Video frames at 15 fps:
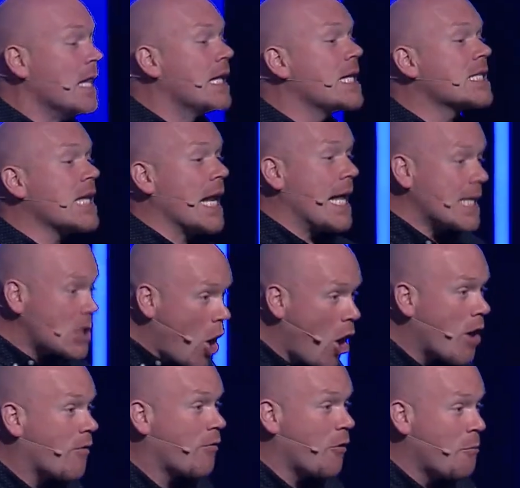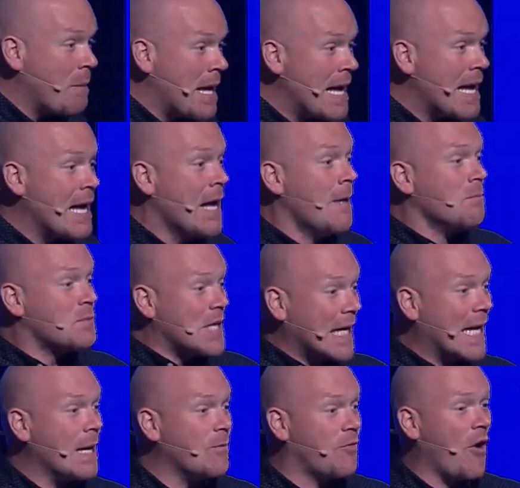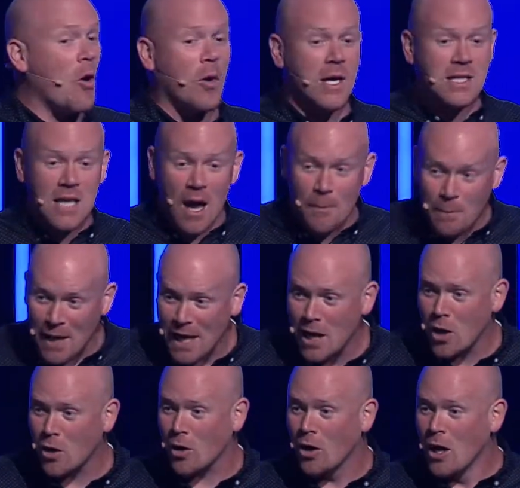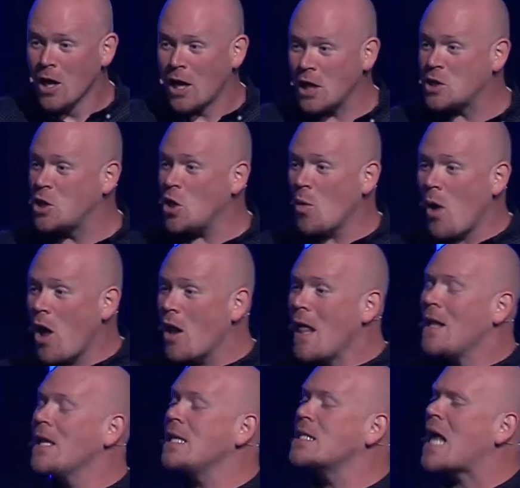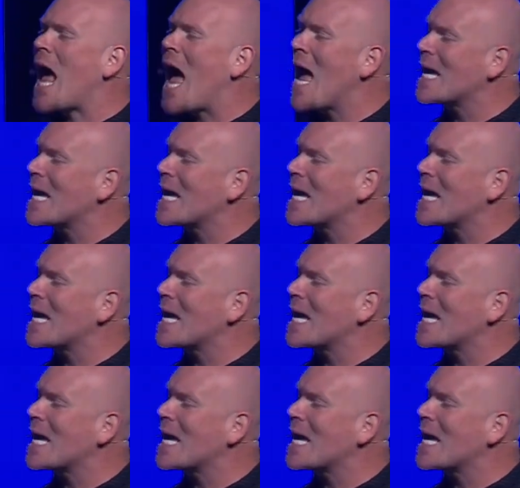Listen, it's hard for me to keep focus up here because you all, listen, I